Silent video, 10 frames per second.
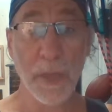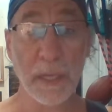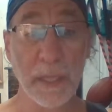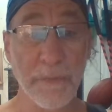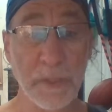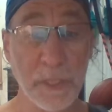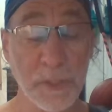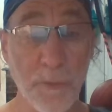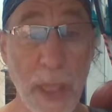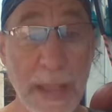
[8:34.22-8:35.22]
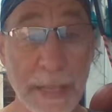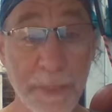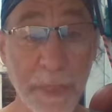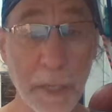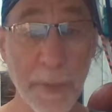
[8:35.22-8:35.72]
9/11 is a racket.
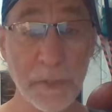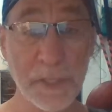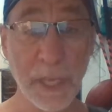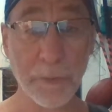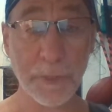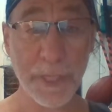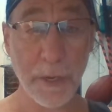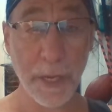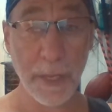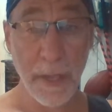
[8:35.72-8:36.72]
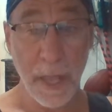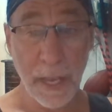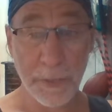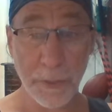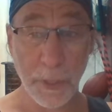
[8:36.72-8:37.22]
Think about the secretary
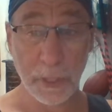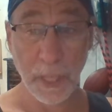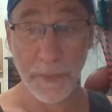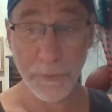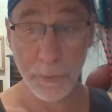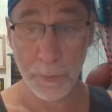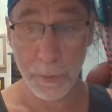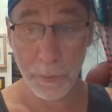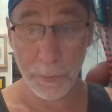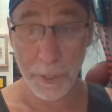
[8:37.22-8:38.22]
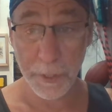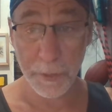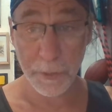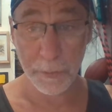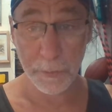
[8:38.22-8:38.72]
at New York Life who
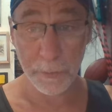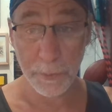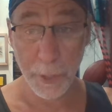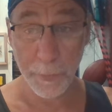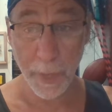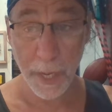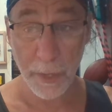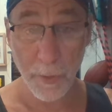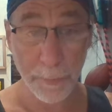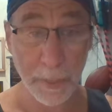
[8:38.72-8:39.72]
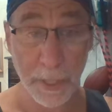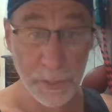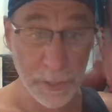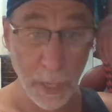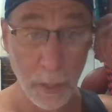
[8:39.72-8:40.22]
nearby erupted
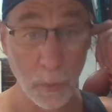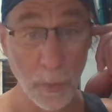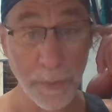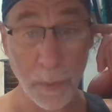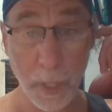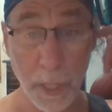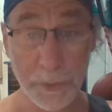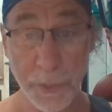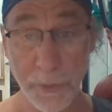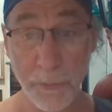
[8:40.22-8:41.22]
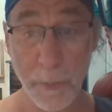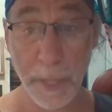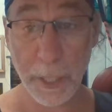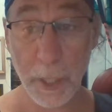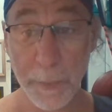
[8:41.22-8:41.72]
hysterical when they were hunting through
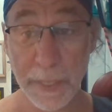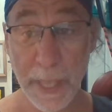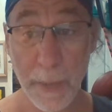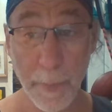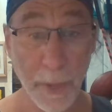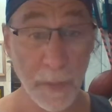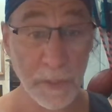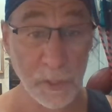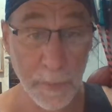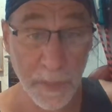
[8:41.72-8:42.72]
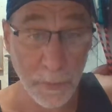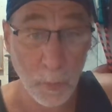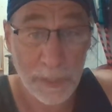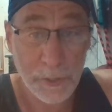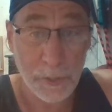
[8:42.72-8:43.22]
my cube and came upon the Smith
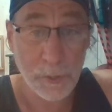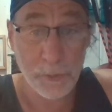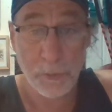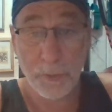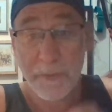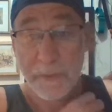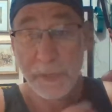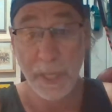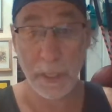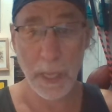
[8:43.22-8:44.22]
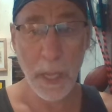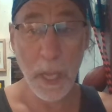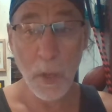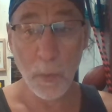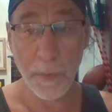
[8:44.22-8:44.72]
& Wesson screwdriver set.
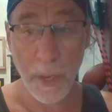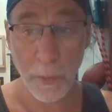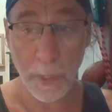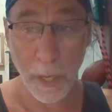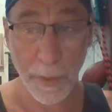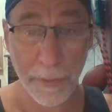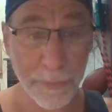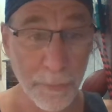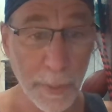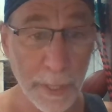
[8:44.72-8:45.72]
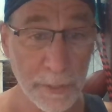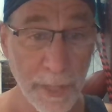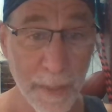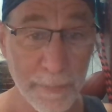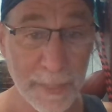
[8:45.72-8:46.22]
When they were going through it
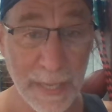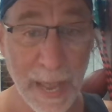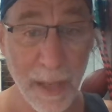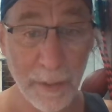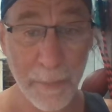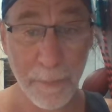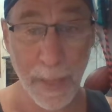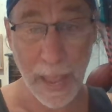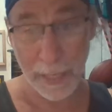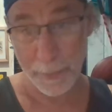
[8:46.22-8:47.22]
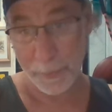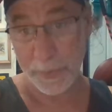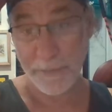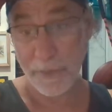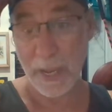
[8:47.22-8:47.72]
to empty it out and pack up
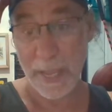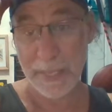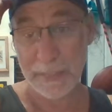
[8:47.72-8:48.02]
whatever I